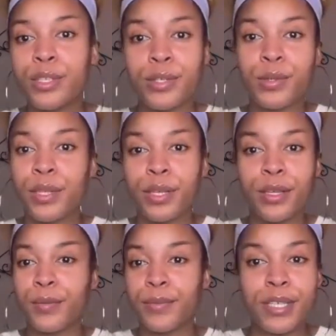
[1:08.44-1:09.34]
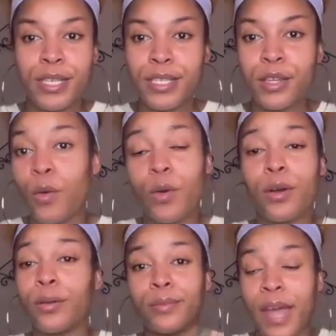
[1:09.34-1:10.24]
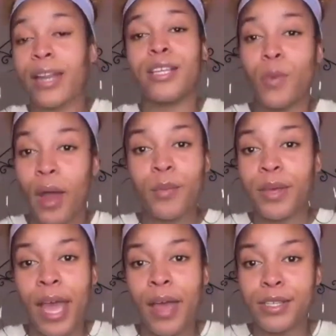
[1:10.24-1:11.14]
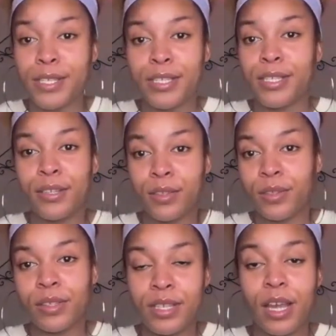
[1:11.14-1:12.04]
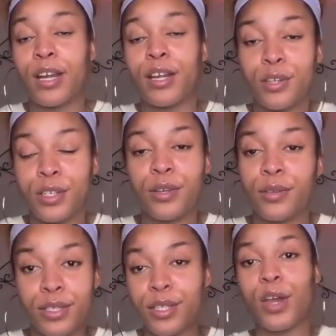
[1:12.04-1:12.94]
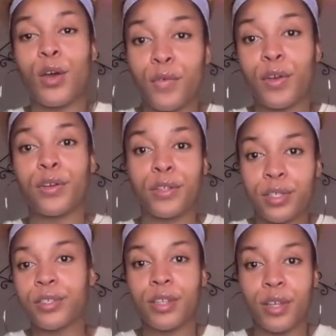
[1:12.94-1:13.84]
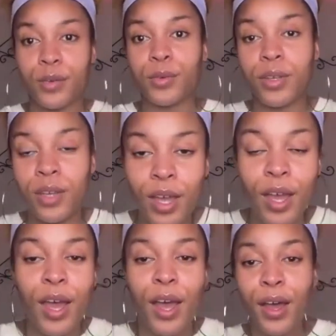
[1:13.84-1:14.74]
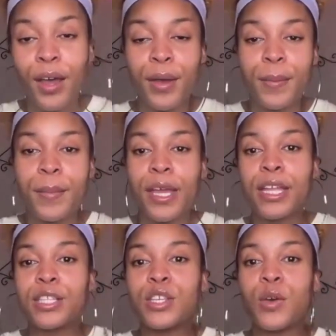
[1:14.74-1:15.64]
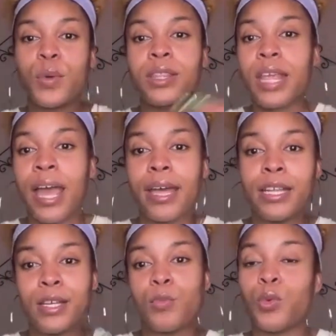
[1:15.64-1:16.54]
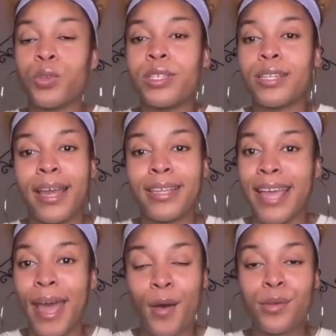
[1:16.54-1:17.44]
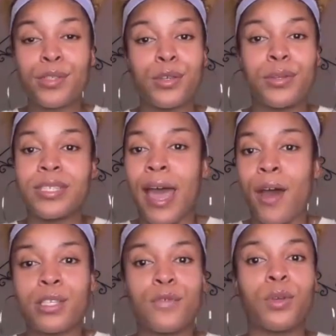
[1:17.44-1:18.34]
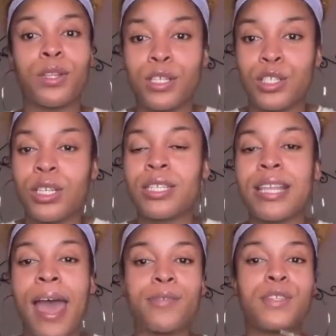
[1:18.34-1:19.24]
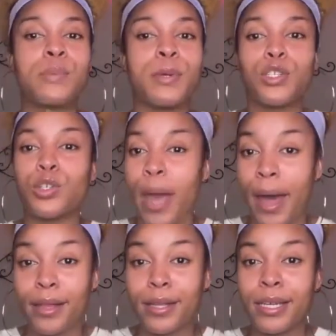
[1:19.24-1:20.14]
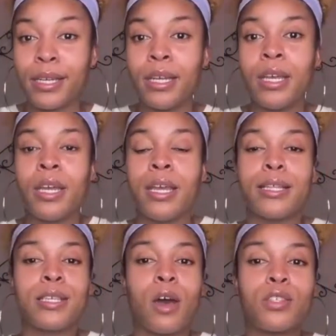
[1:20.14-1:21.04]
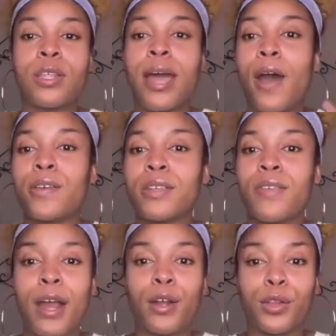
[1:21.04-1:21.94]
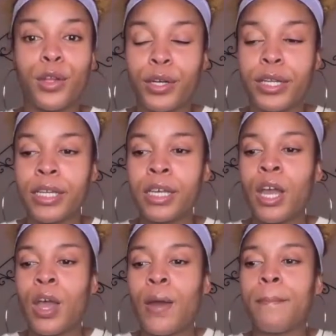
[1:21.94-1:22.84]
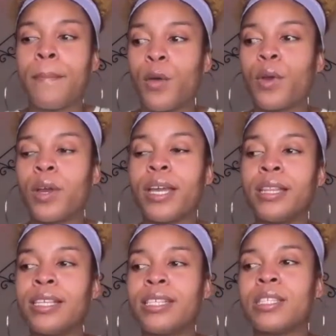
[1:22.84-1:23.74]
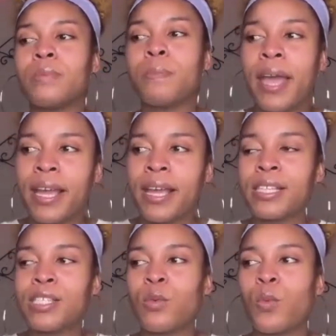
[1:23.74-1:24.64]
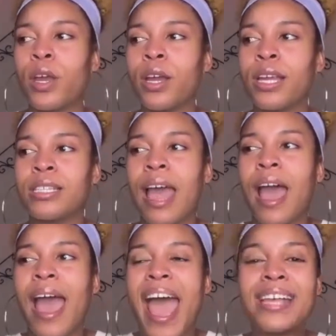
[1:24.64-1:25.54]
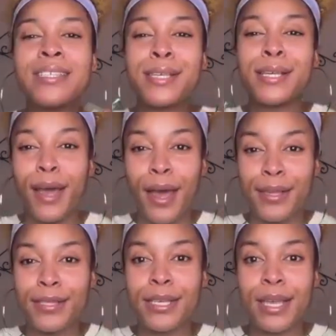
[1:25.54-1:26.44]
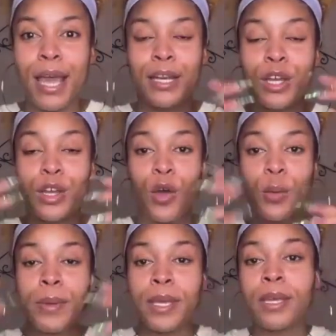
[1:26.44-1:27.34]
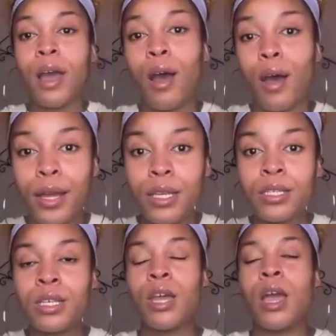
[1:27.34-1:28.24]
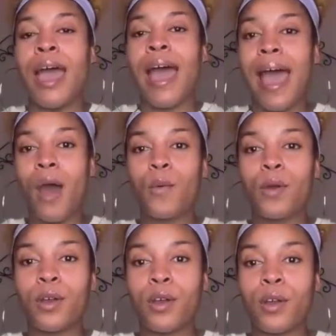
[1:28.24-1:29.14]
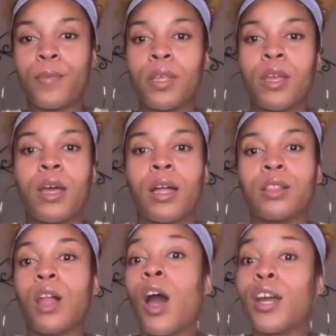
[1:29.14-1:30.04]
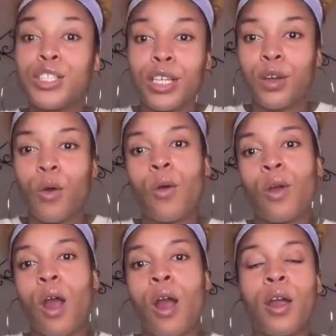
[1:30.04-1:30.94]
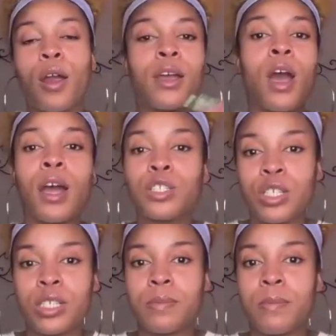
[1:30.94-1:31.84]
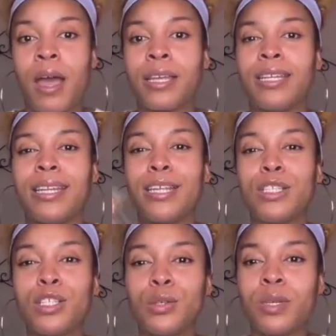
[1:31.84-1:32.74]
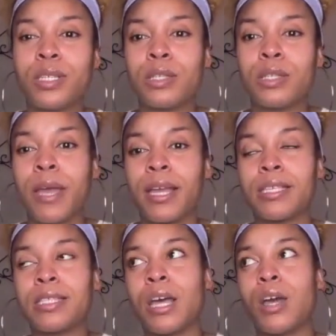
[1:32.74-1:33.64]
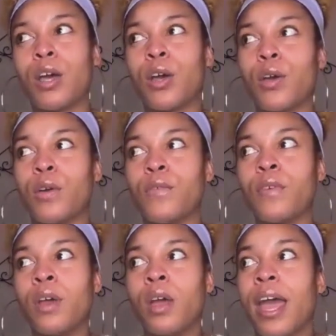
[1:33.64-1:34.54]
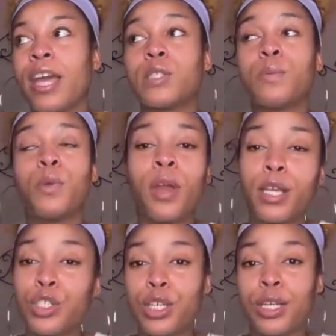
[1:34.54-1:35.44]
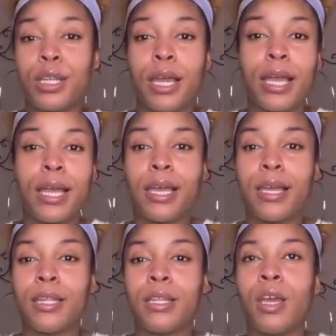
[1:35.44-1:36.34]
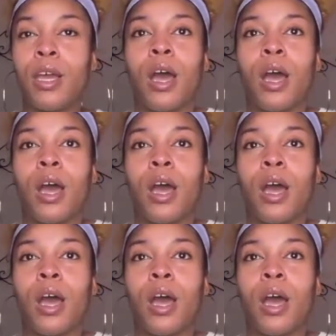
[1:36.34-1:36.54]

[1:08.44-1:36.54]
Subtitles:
to the season, or that is why we have the season. It's not an undertone, it's an overt tone. And so with that, it rules the ninth house. So it's the house of religion. It's the house of spirituality. It's also the house of higher learning, but we're in this space where it's asking us to kind of go beyond our logic or our conscious mind and into a space of exploration and